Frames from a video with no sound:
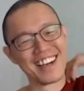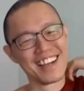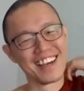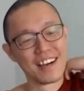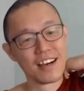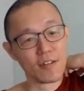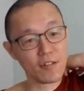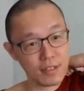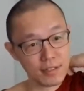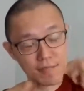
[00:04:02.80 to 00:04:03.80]
Yeah. Of
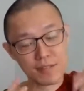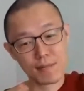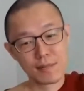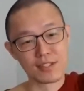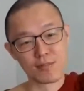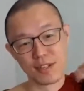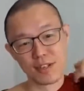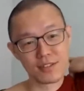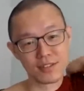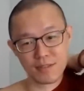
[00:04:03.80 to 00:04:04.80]
course, sometimes it's
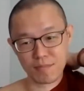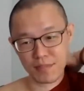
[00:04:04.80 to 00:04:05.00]
because